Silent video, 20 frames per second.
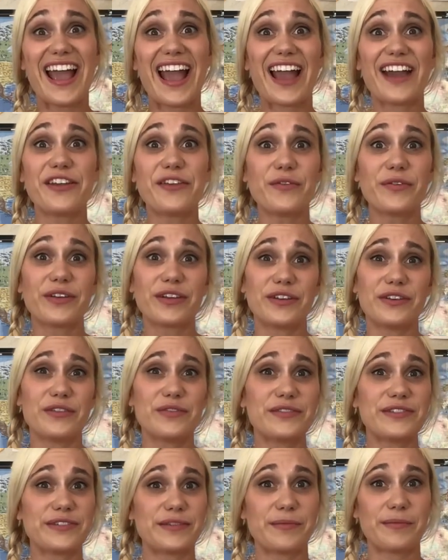and you can
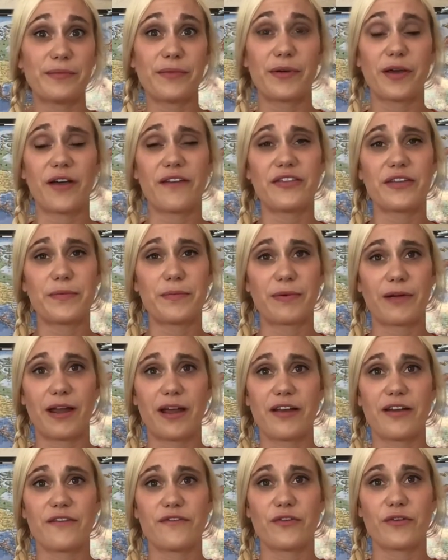use some of the
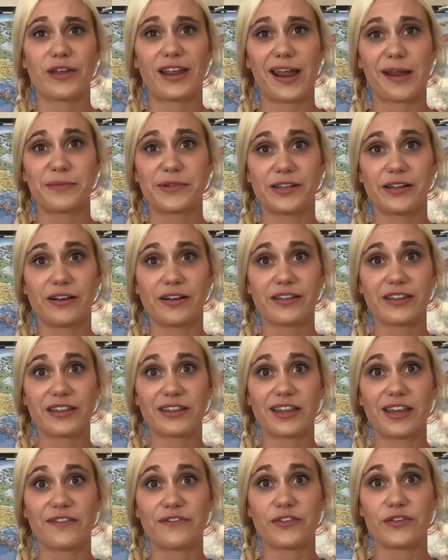prior vocabulary
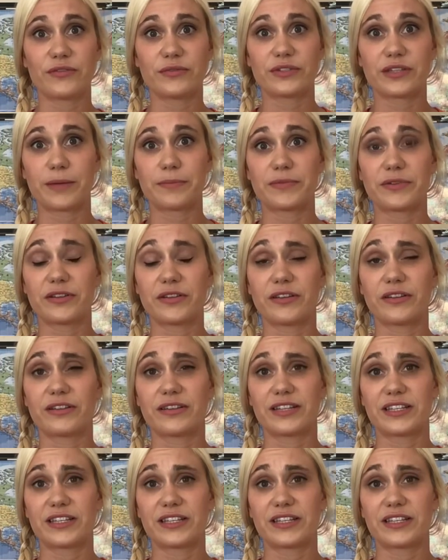that they've used up to